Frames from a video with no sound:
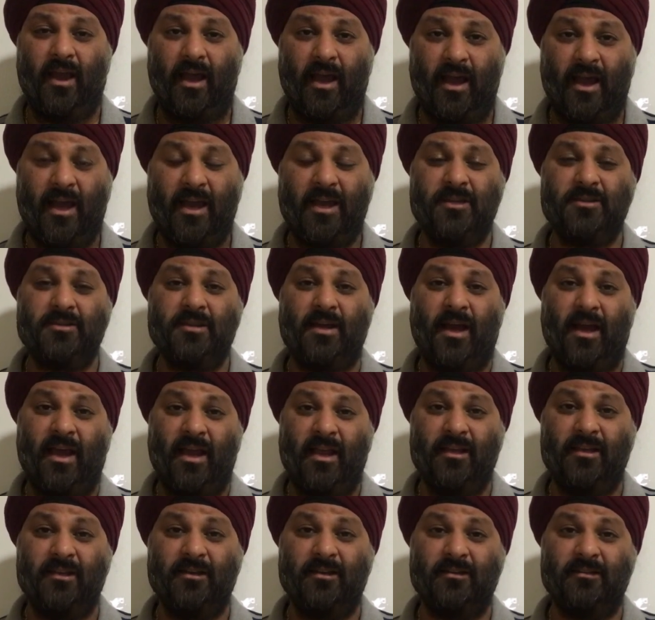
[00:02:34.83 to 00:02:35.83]
I,
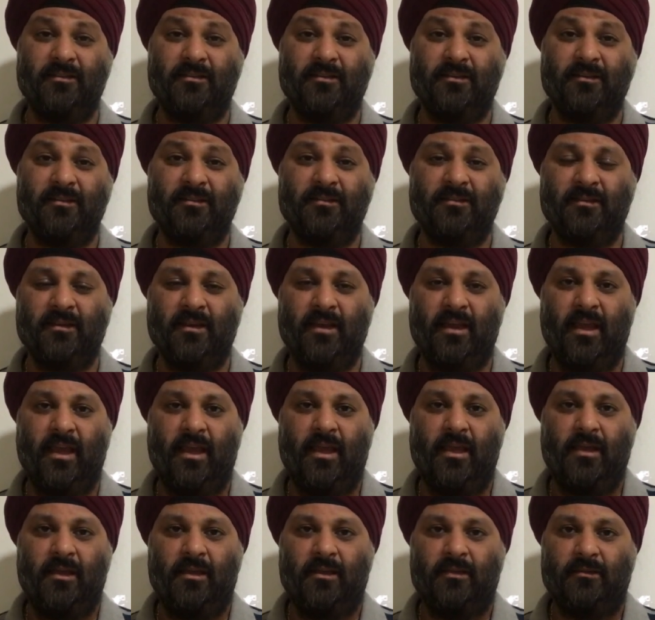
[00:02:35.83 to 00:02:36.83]
I learned this
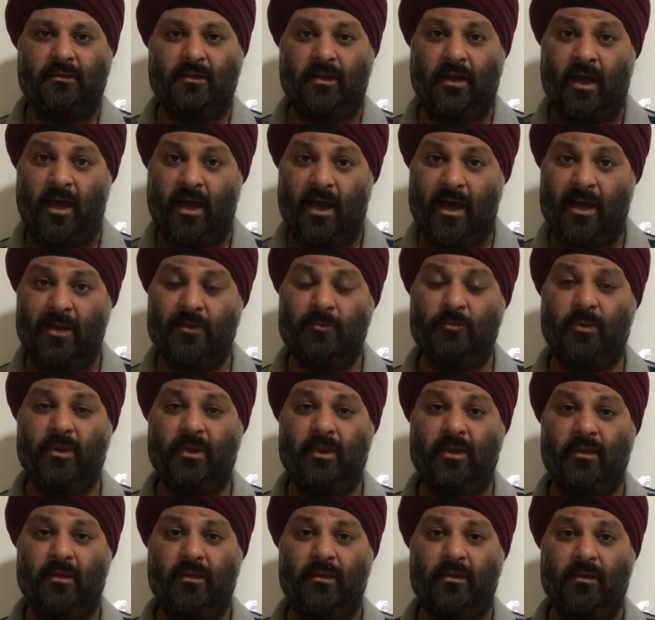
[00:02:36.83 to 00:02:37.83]
the hard
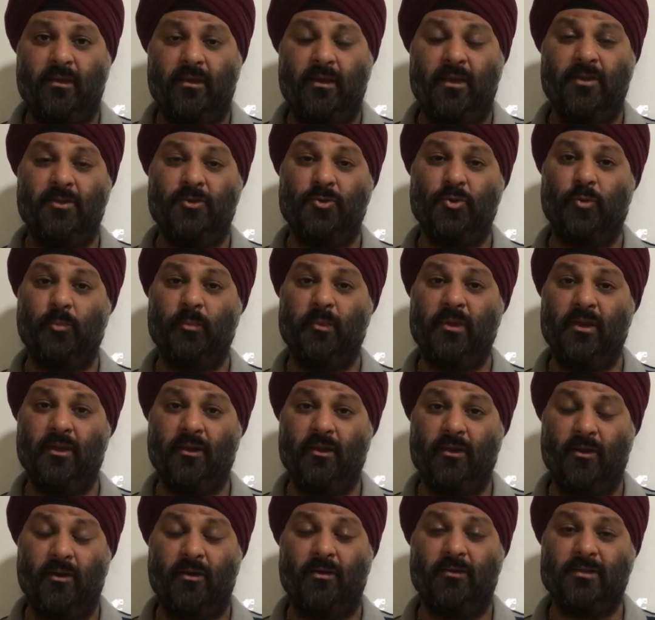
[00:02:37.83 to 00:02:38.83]
way. It took me a
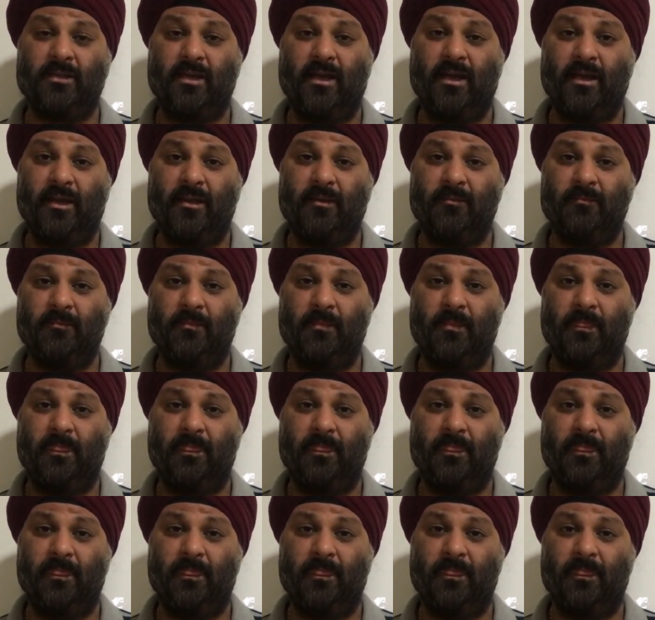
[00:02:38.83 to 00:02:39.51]
long time.